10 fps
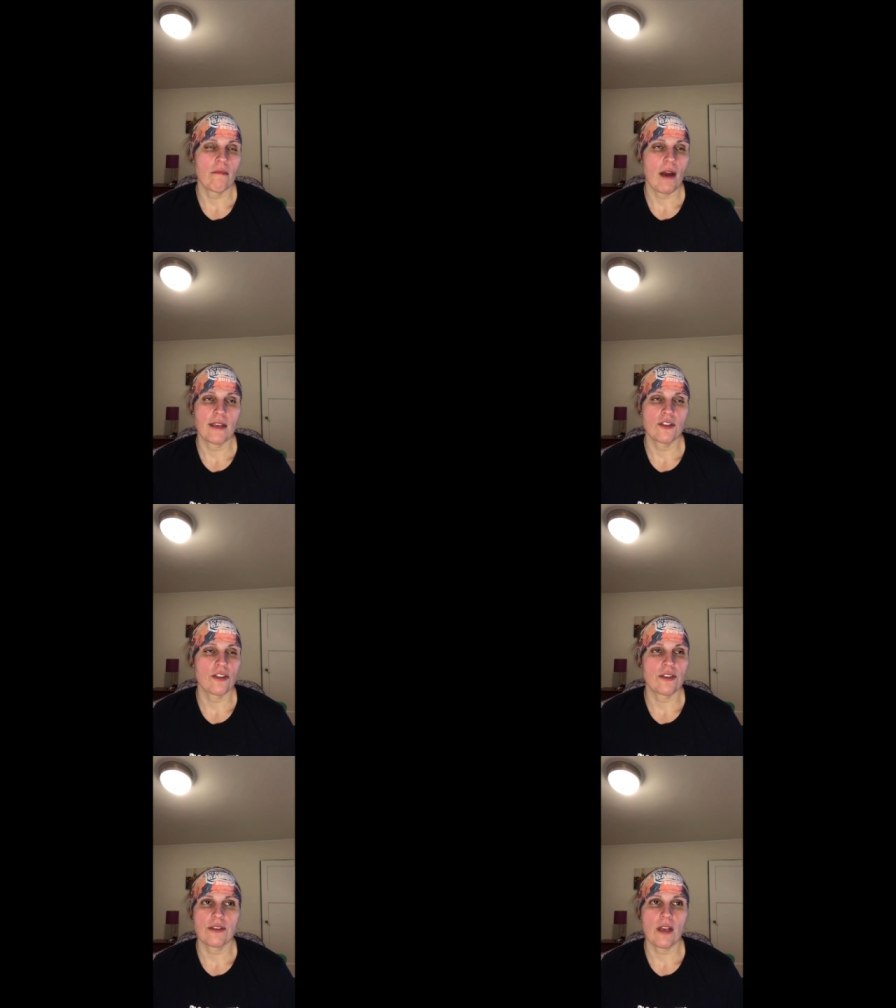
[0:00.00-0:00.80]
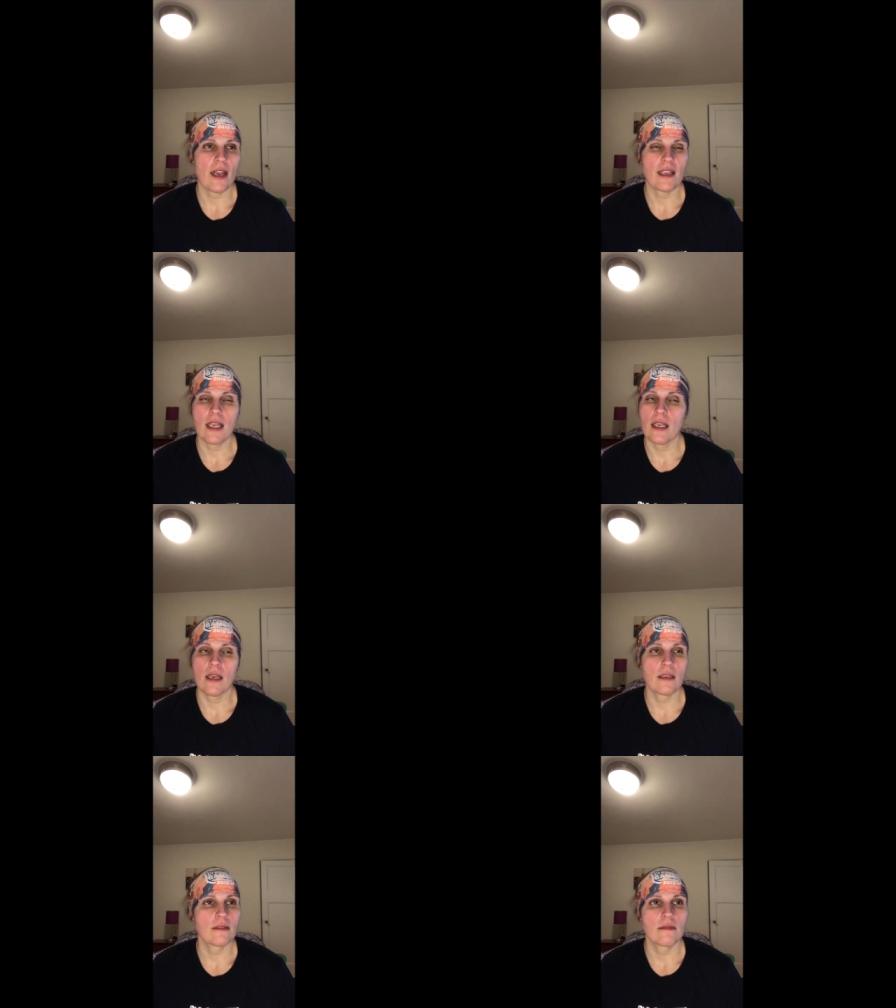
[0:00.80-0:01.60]
I just I
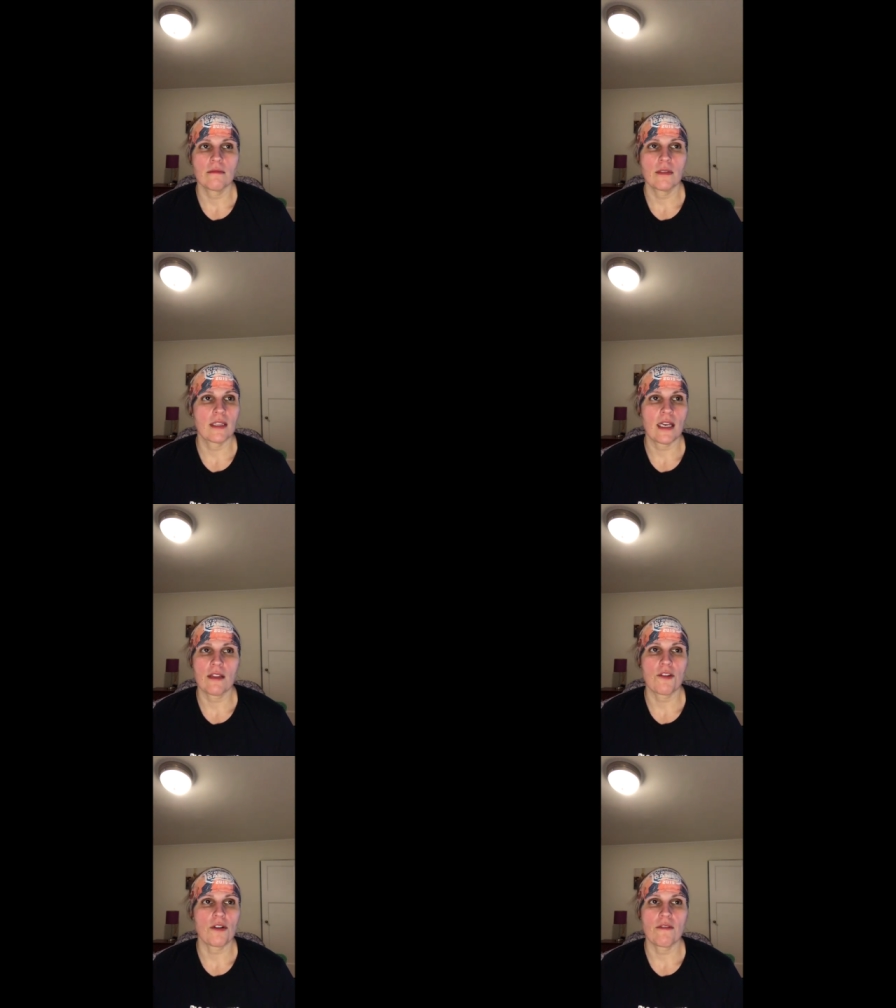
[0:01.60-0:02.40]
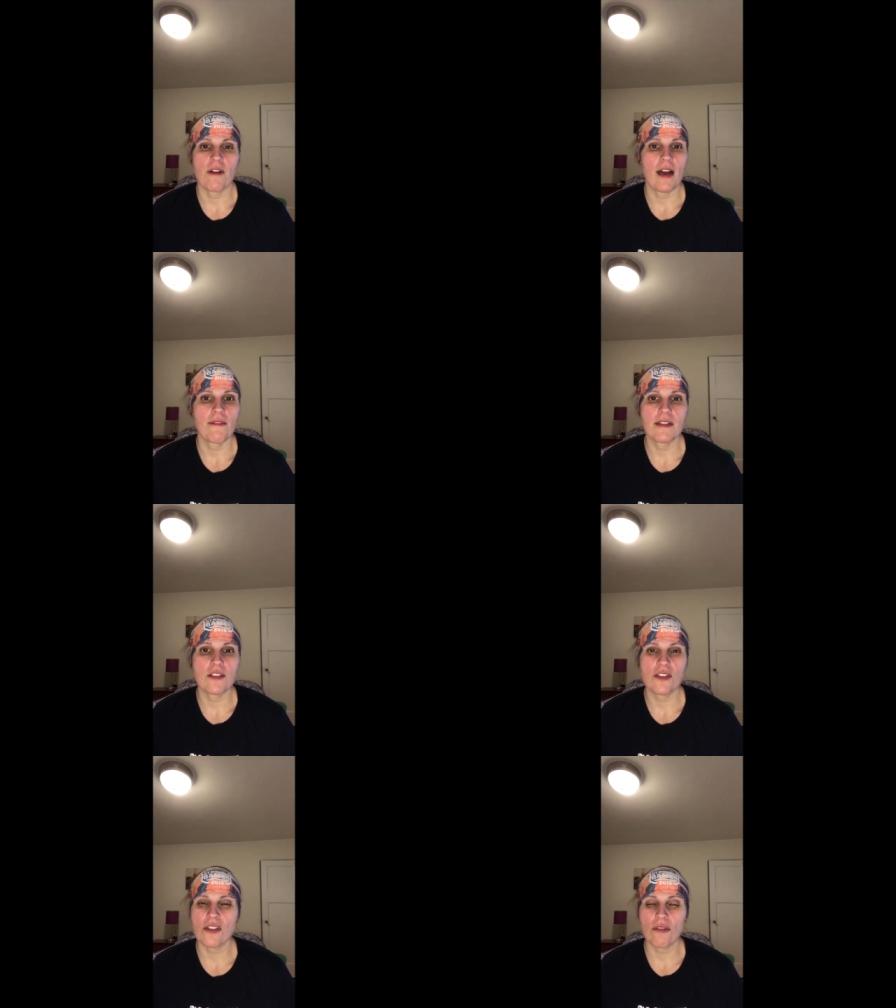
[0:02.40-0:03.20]
can't with that 35. It's
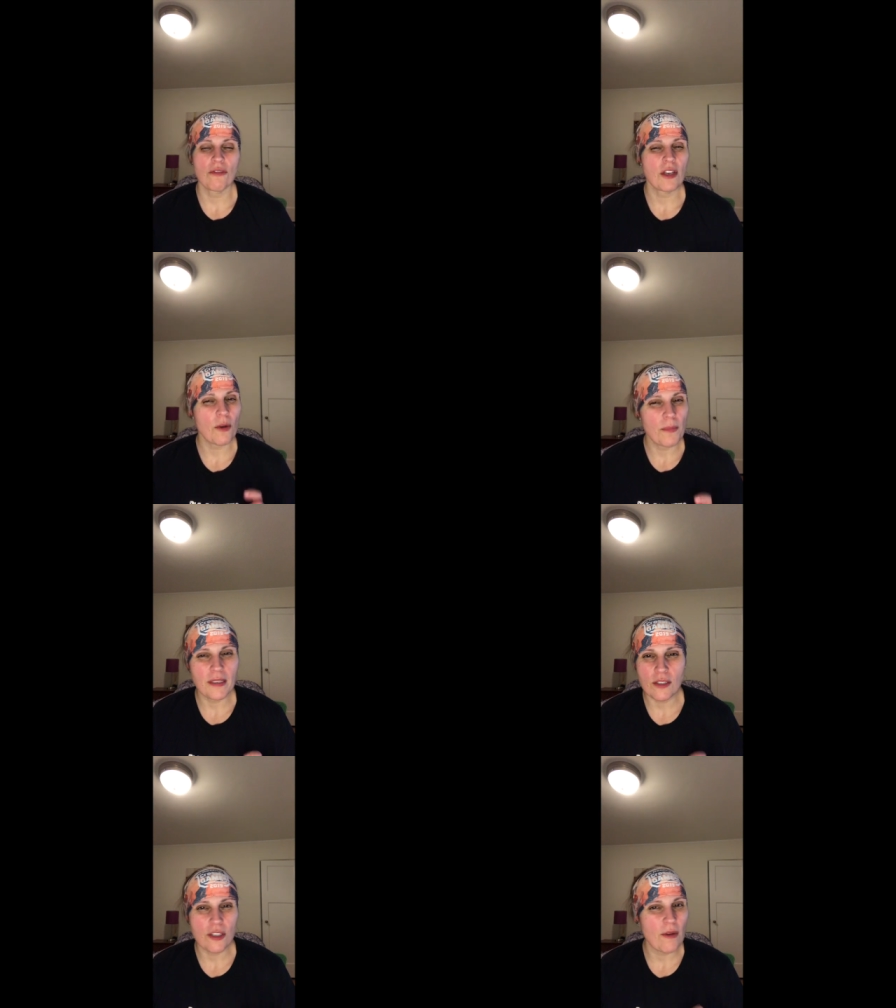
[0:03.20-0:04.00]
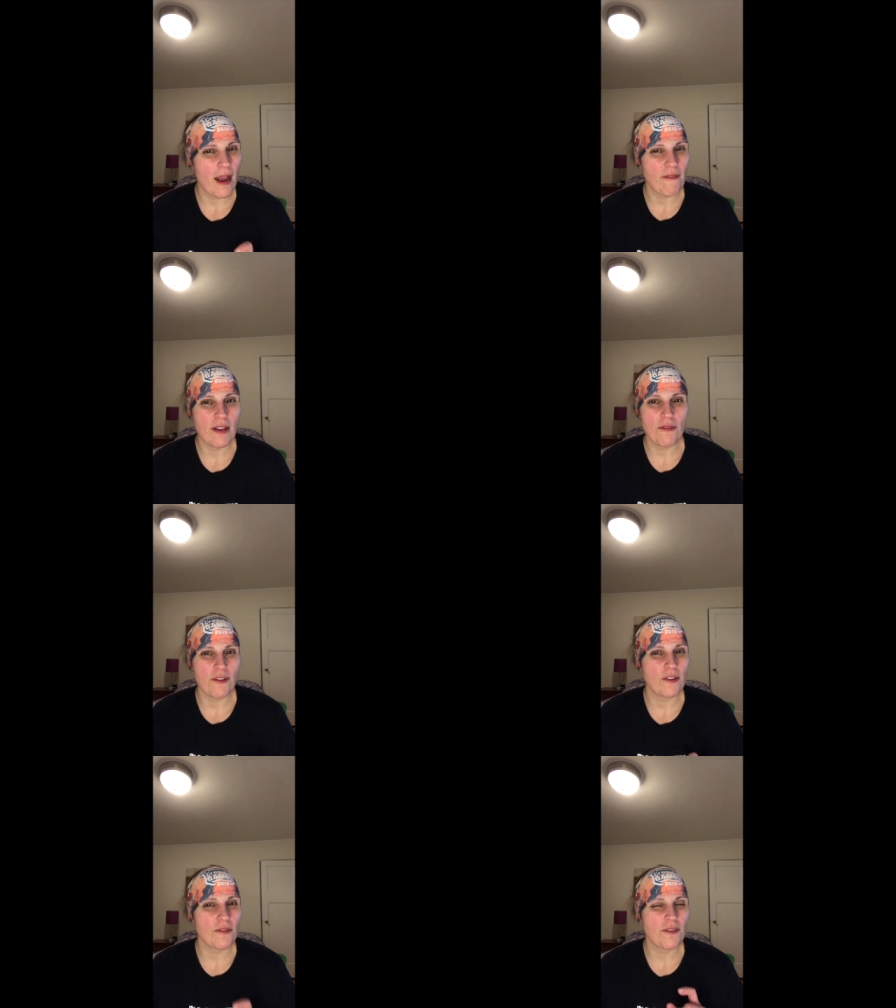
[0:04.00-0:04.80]
just a little bit too heavy
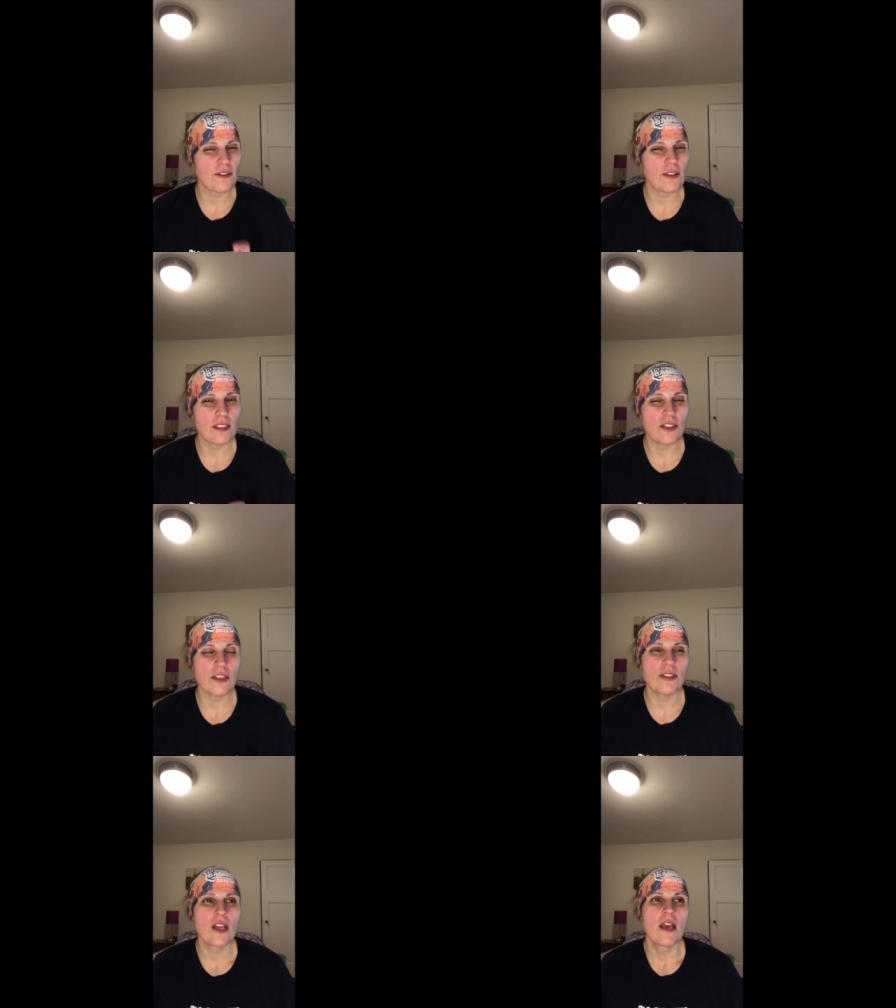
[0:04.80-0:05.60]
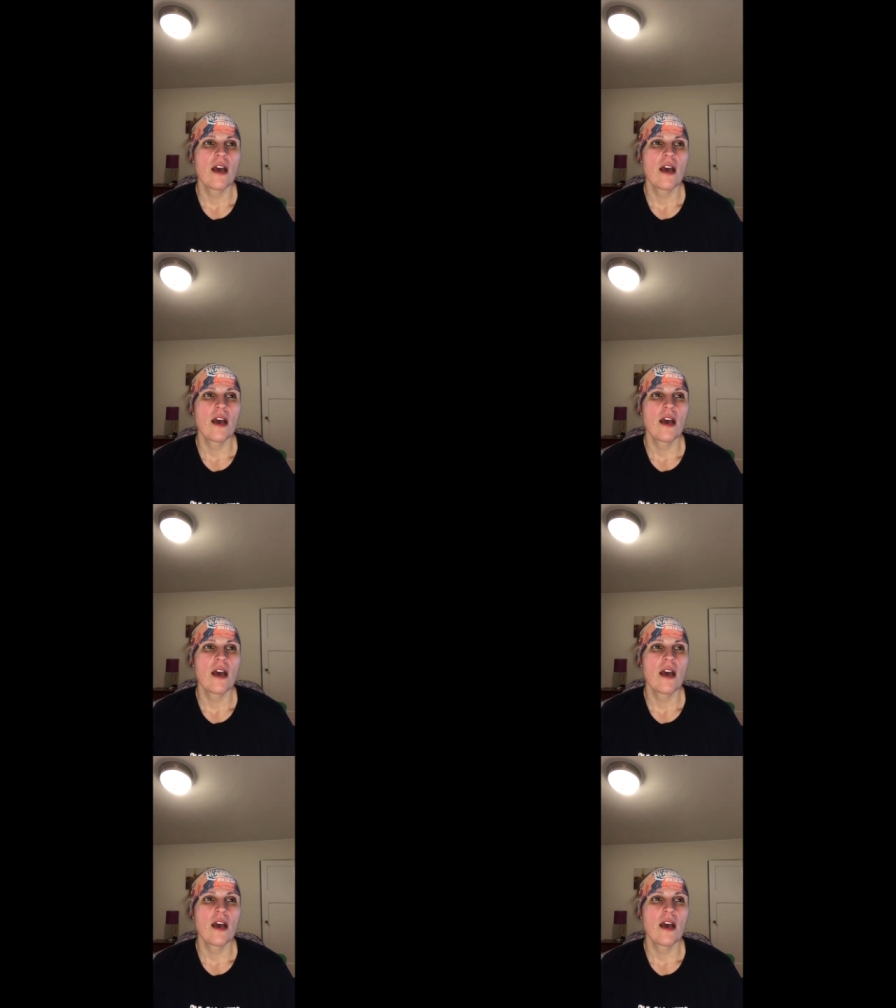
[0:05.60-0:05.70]
for for lunges.